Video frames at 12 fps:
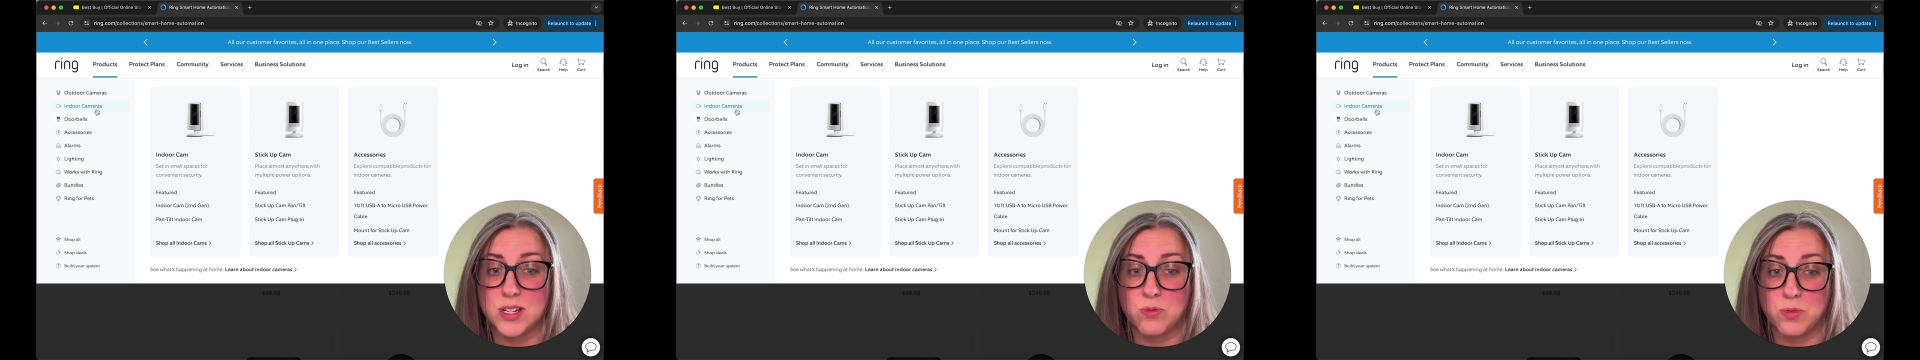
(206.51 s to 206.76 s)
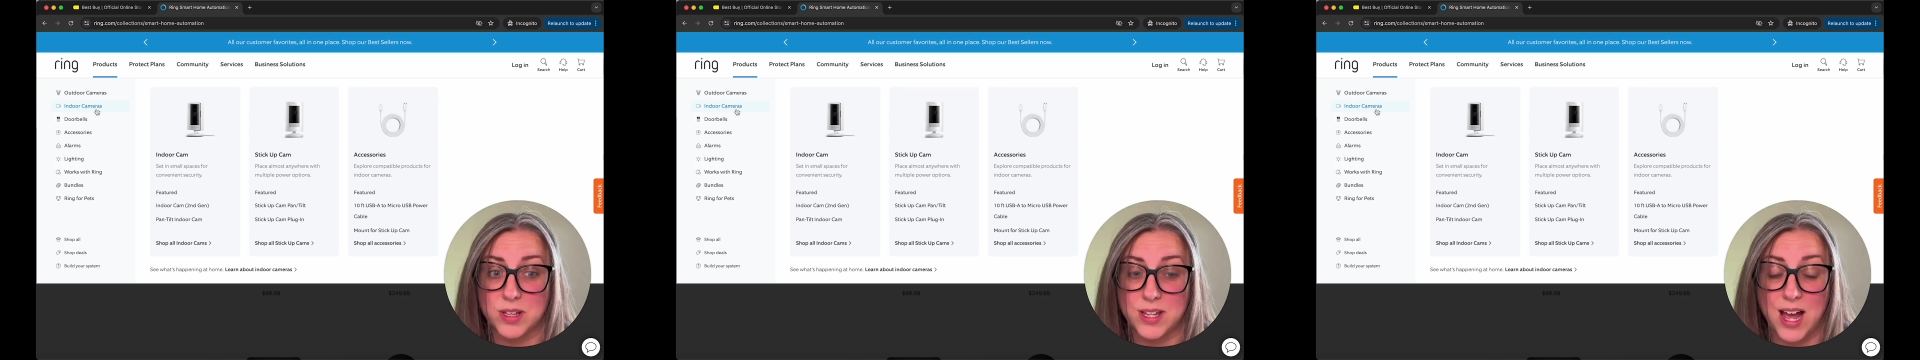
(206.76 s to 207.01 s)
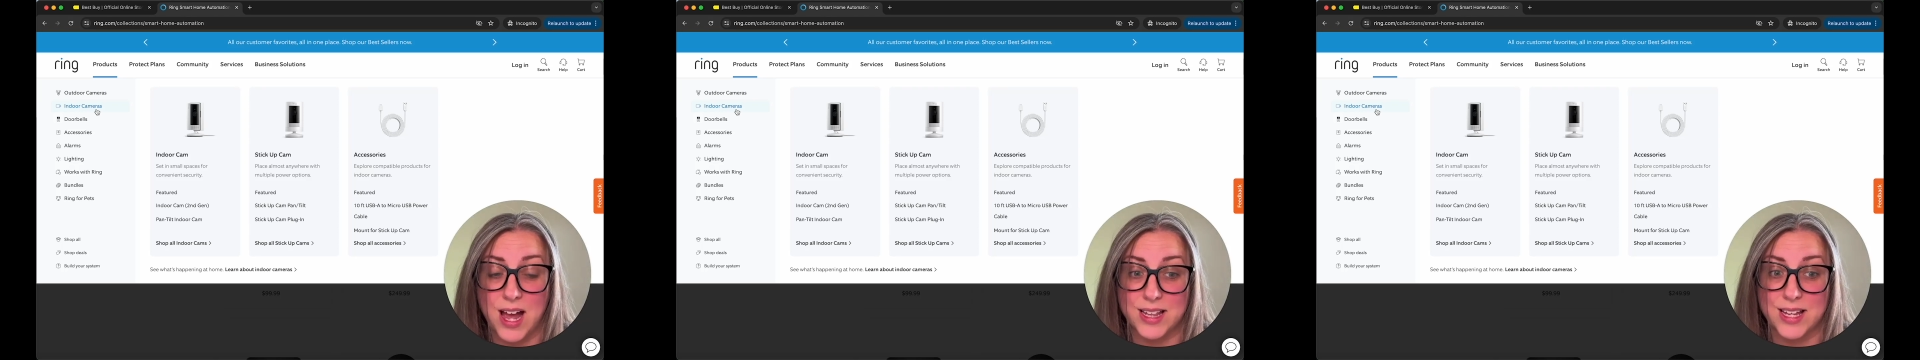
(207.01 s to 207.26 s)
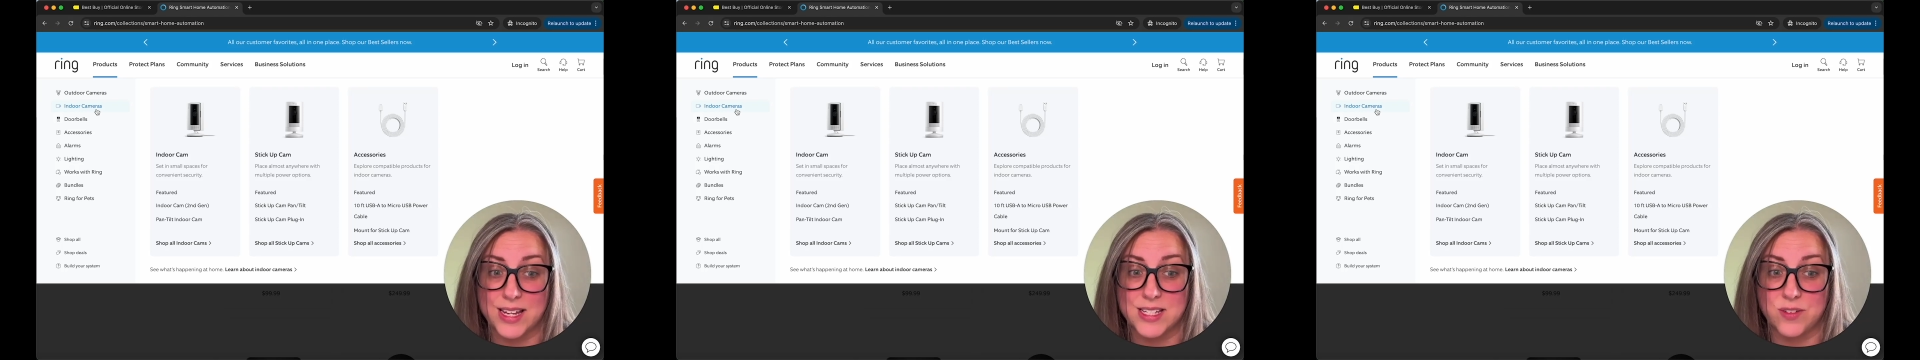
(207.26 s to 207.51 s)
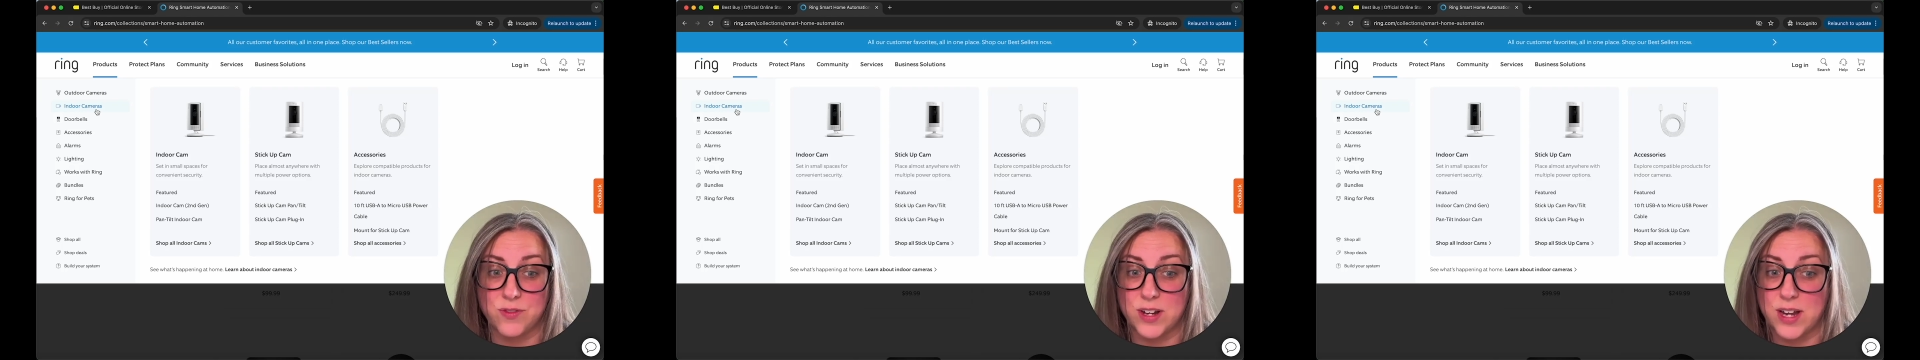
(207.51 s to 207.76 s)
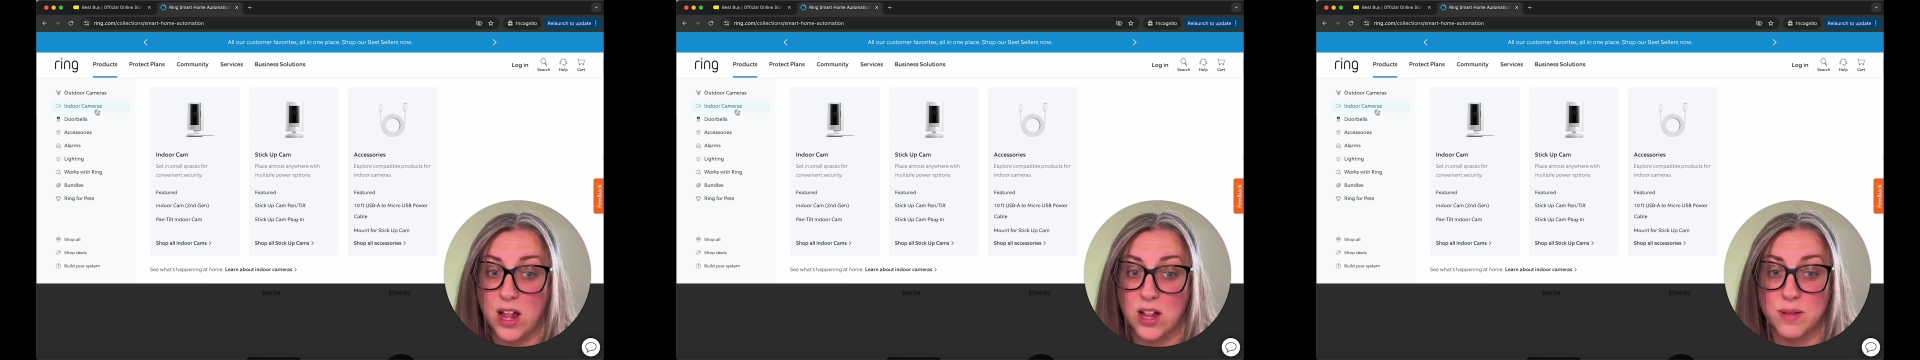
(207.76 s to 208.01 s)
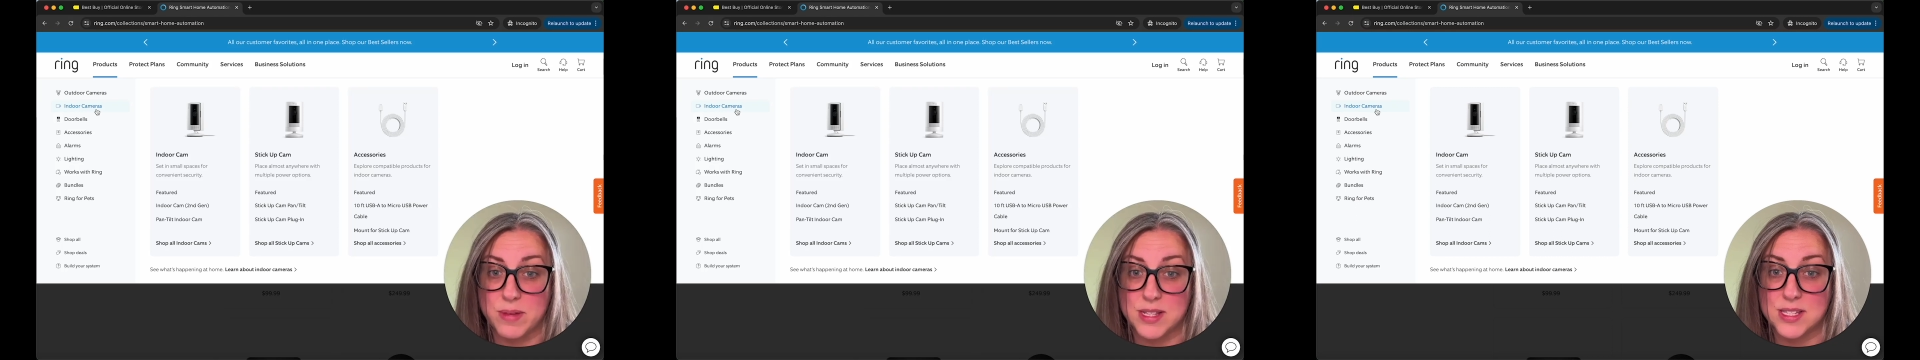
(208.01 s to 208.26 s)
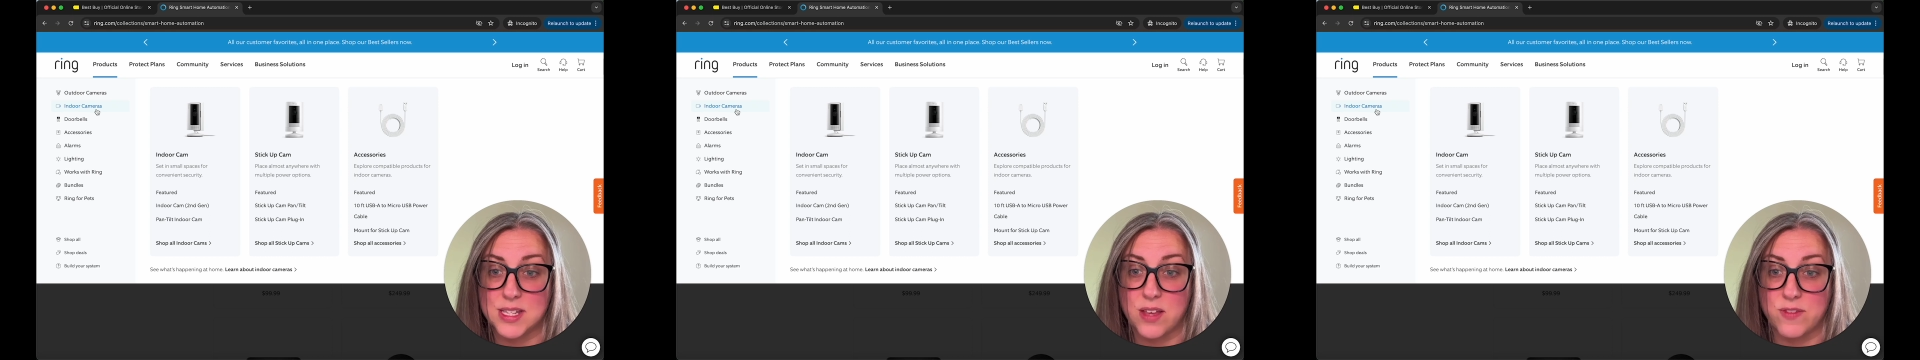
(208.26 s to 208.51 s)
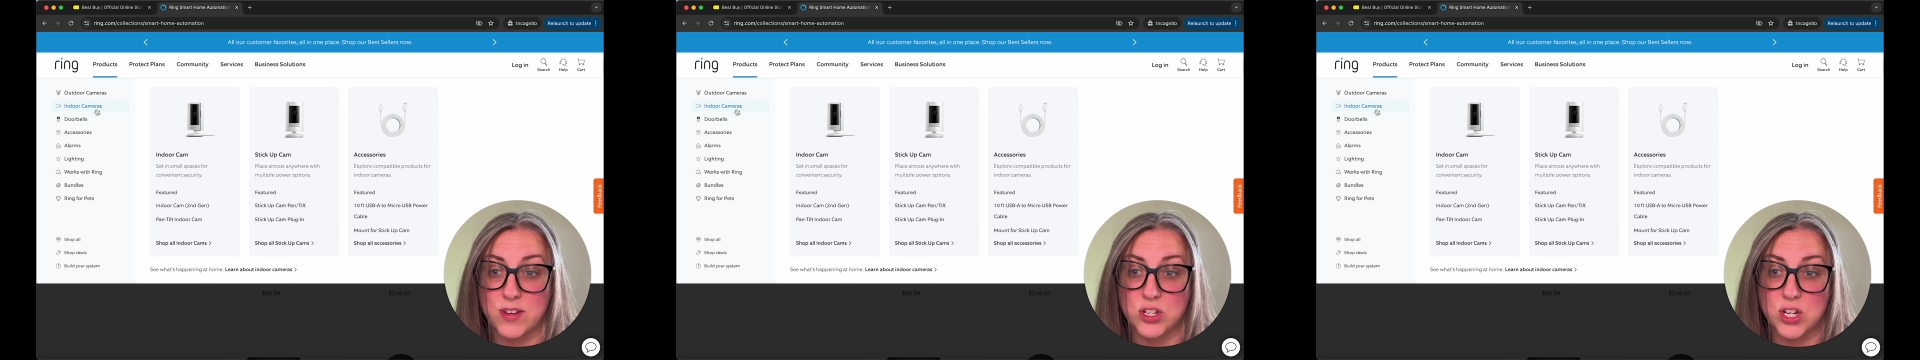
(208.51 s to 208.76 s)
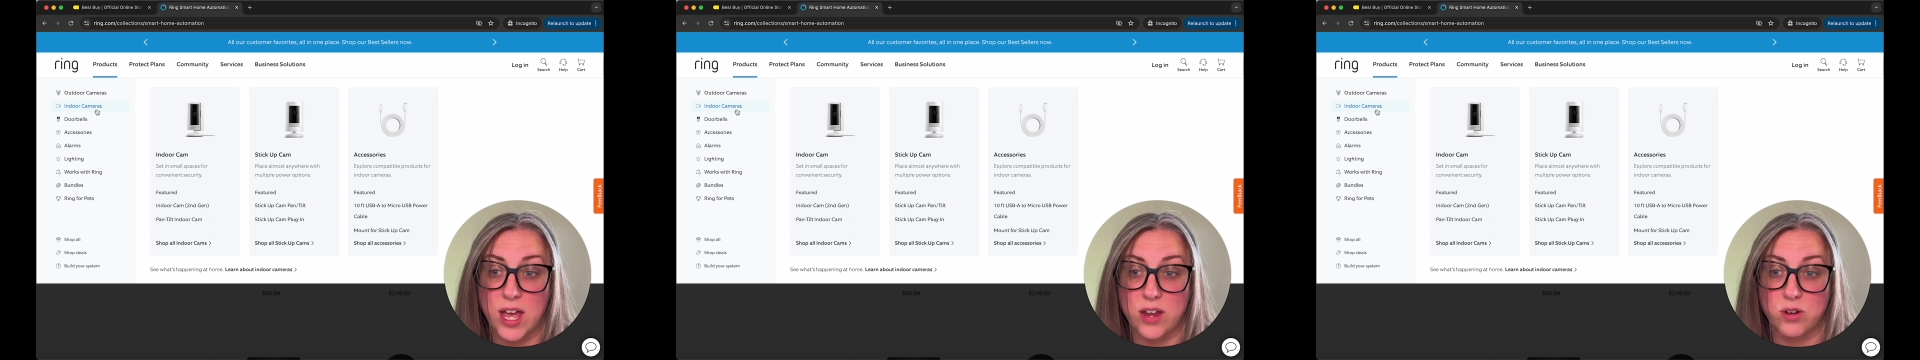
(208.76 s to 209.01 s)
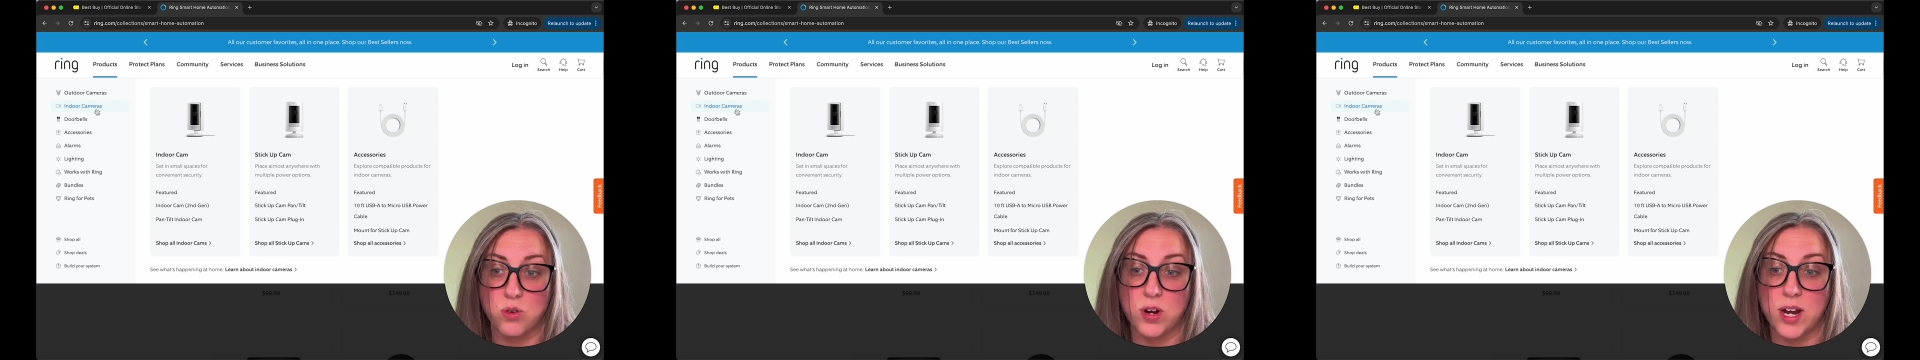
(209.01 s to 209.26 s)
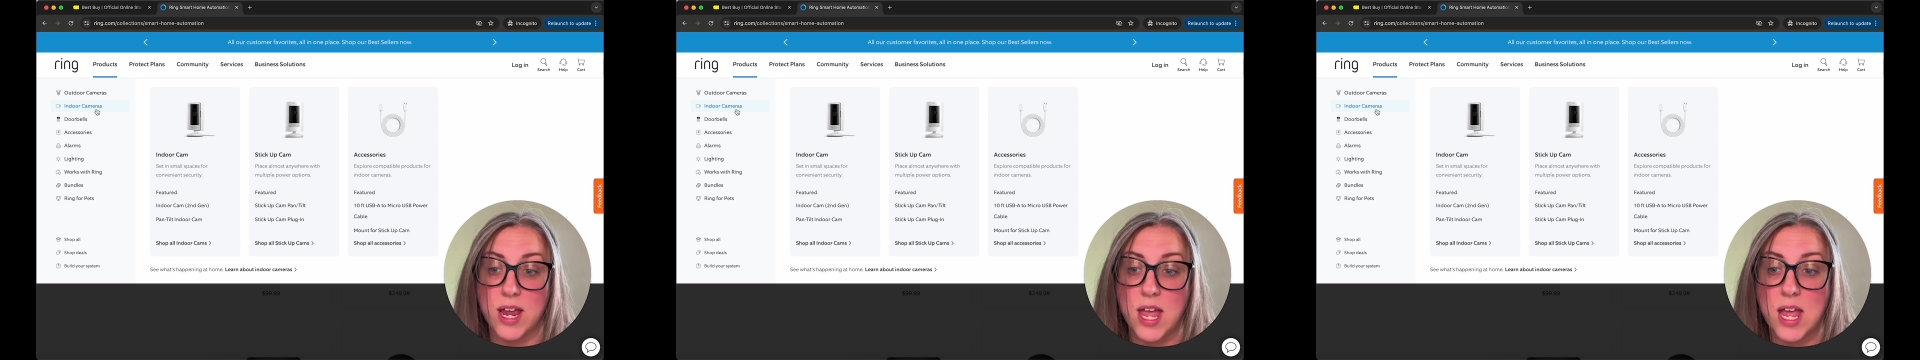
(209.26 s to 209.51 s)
and really highlight different elements of each category.